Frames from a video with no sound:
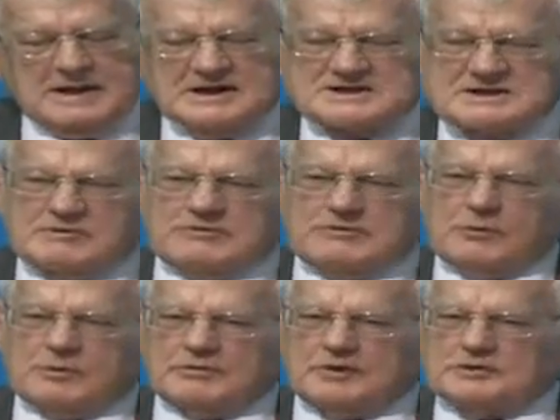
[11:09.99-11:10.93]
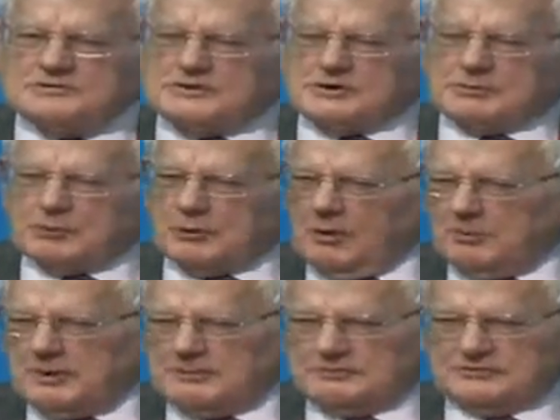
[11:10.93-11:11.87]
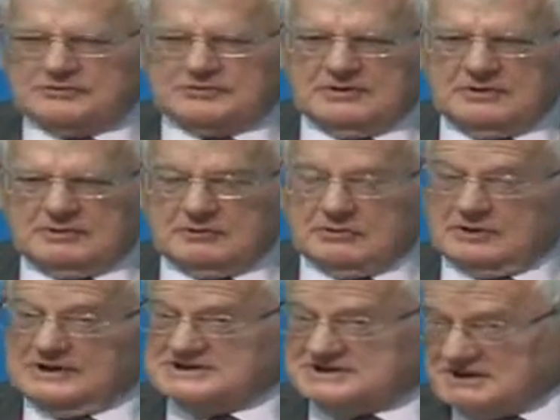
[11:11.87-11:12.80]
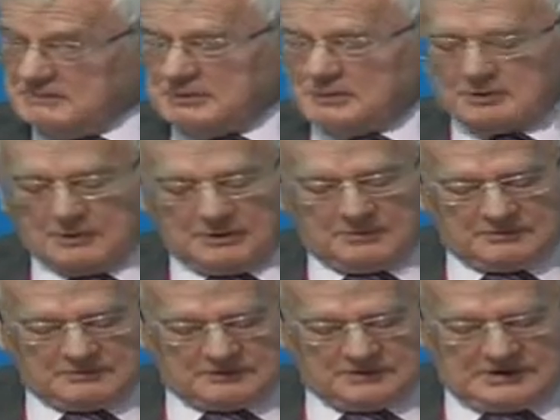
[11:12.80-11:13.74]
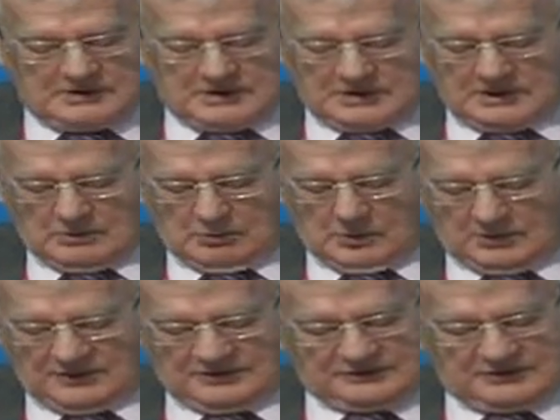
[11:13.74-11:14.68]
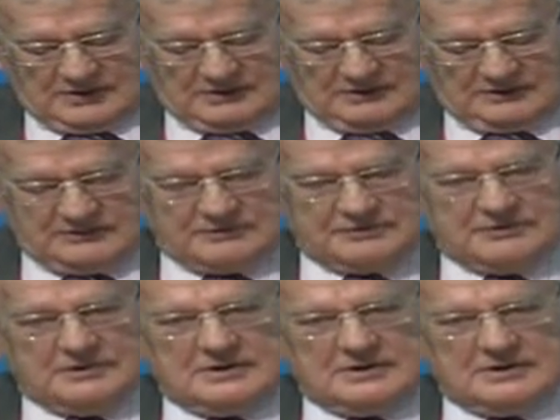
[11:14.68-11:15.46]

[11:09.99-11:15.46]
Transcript: So if all of those are the problems, or at least some of the problems, what are the solutions?